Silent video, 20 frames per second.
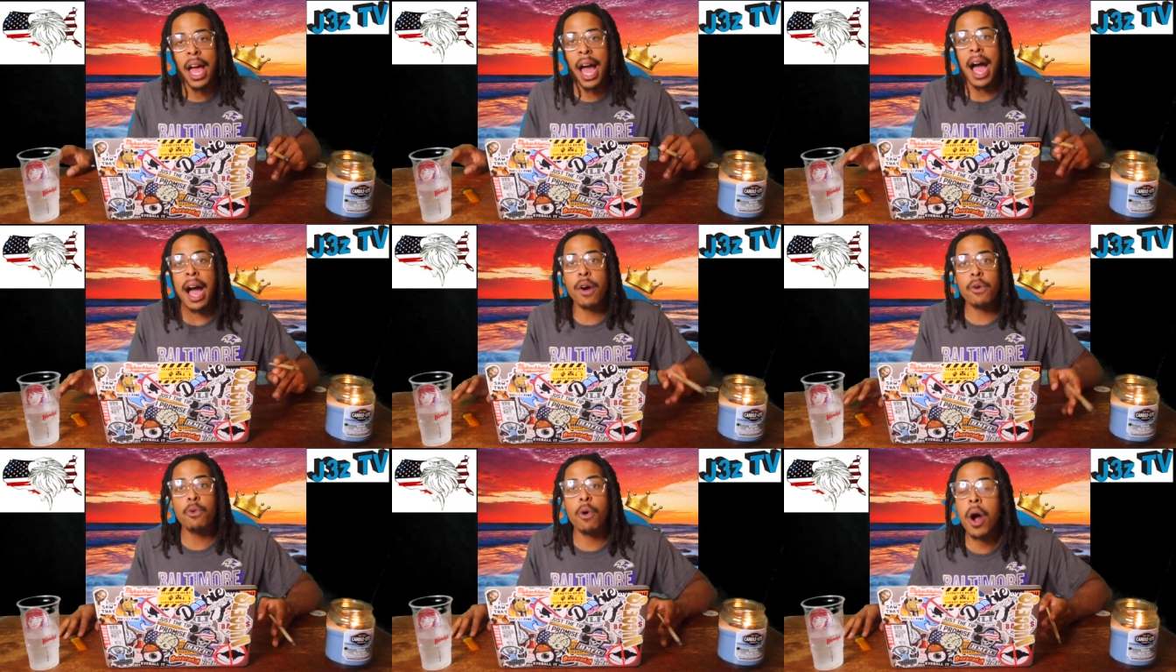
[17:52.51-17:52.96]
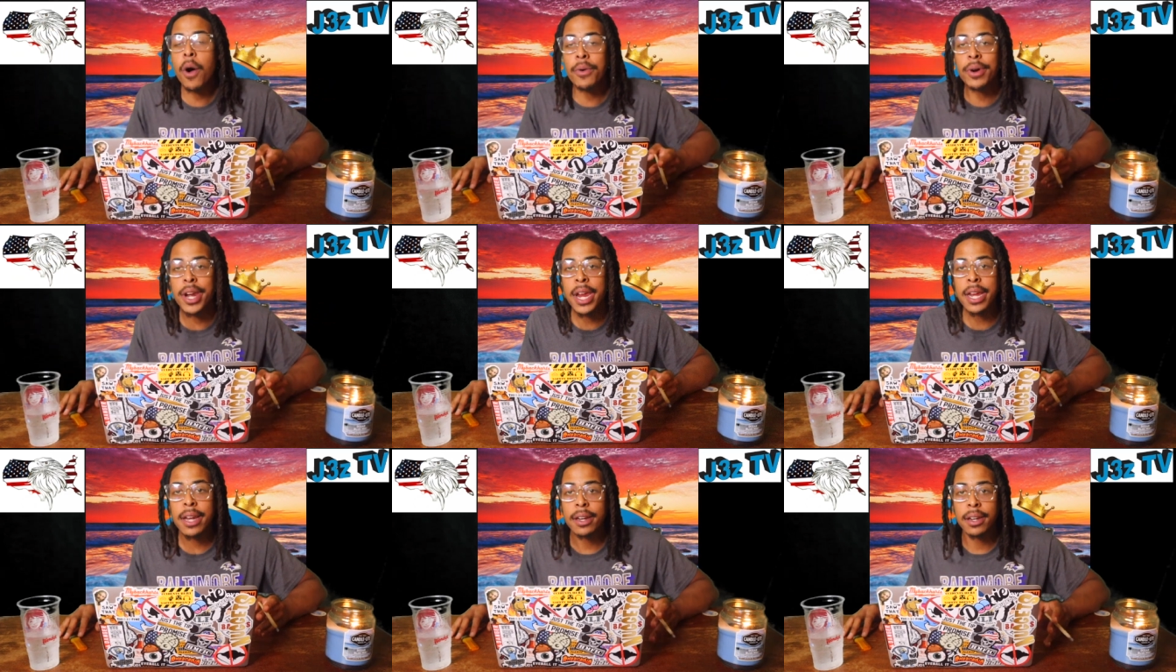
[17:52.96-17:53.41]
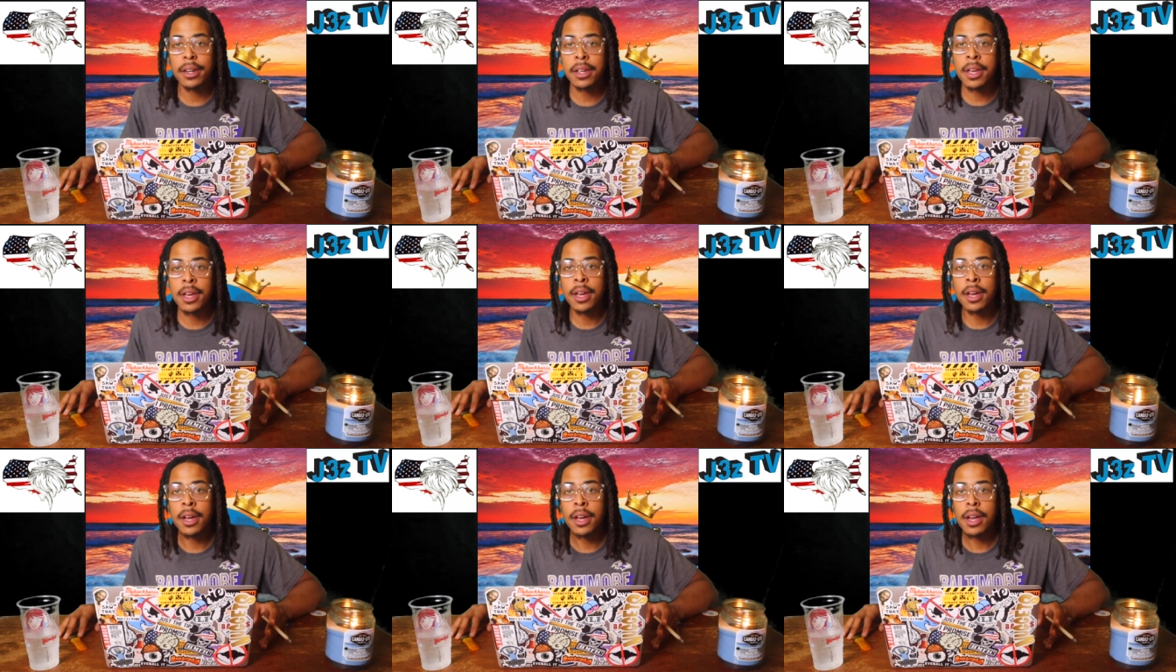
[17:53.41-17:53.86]
I want it
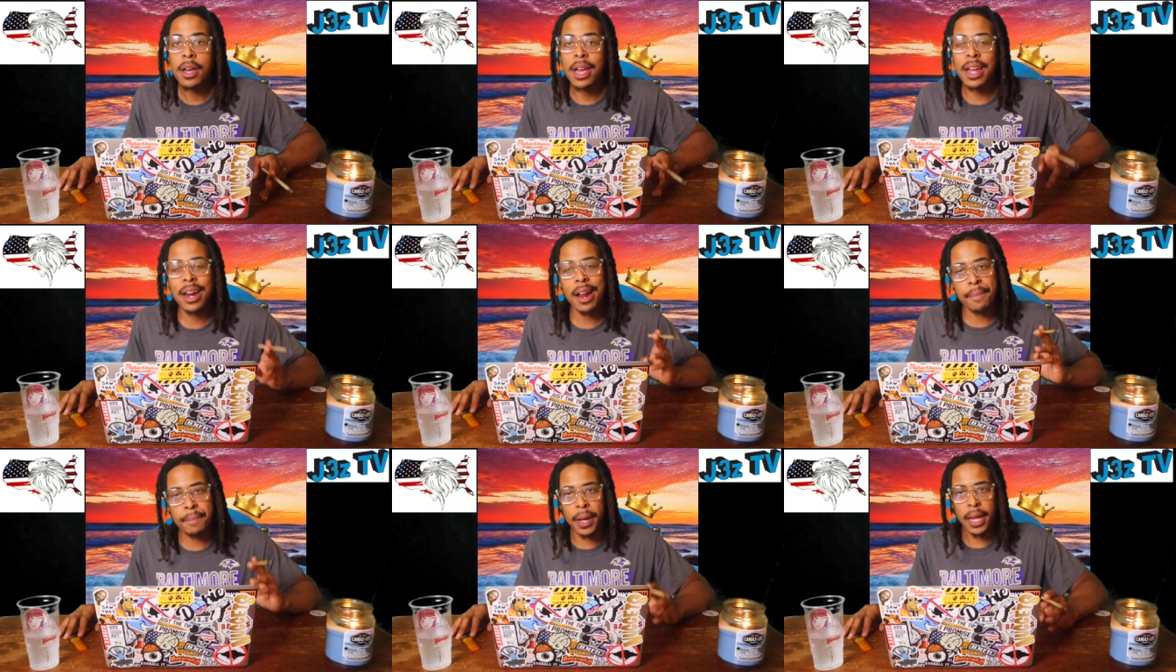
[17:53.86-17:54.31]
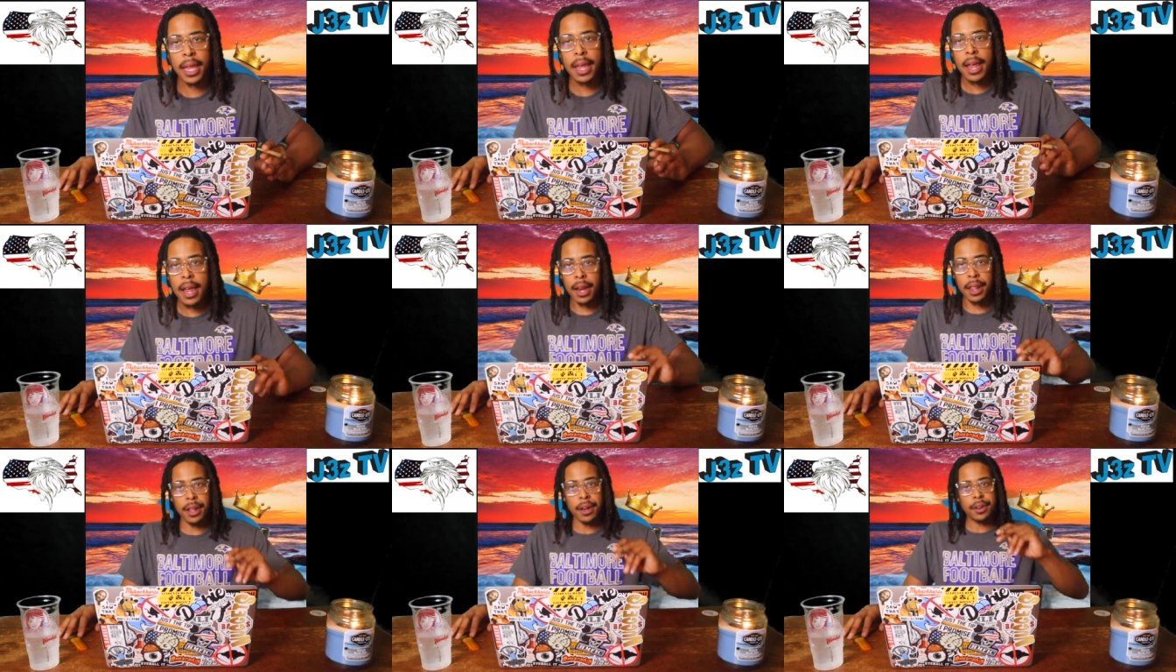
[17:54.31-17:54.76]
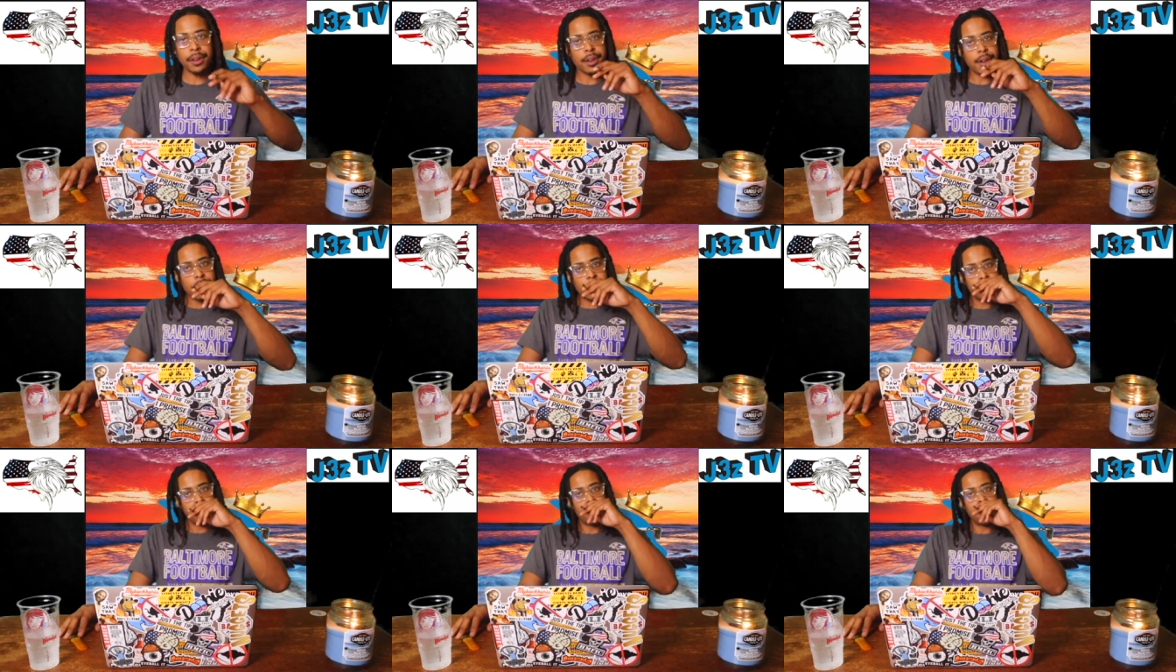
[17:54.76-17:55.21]
and I'm gonna get it,
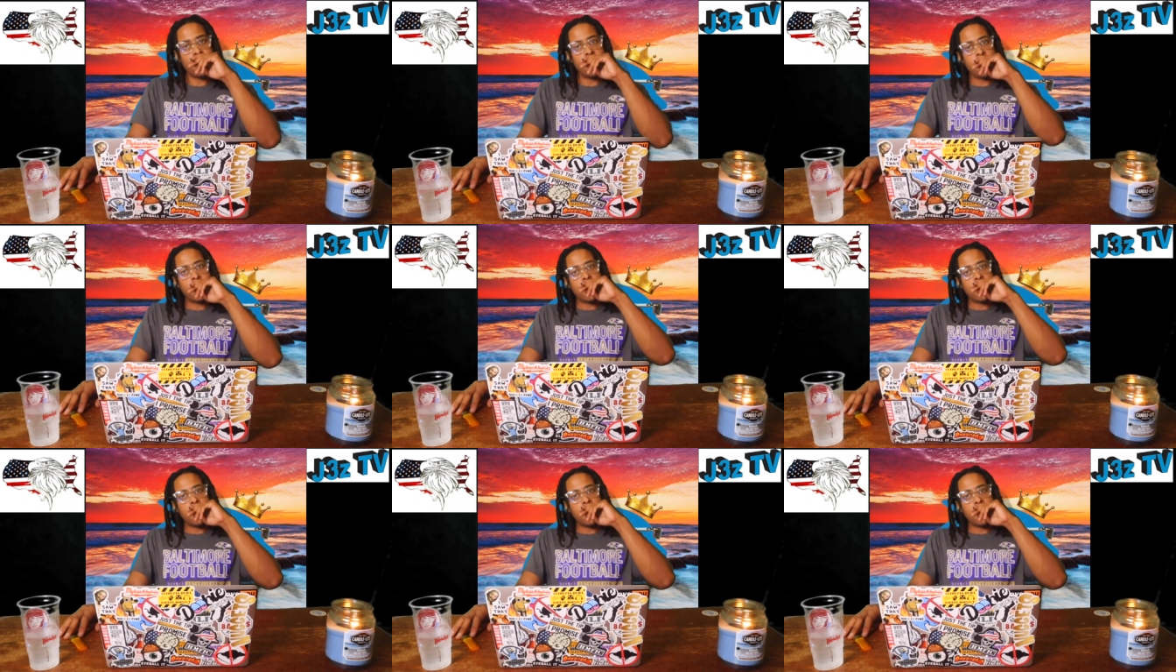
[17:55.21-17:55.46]
nigga.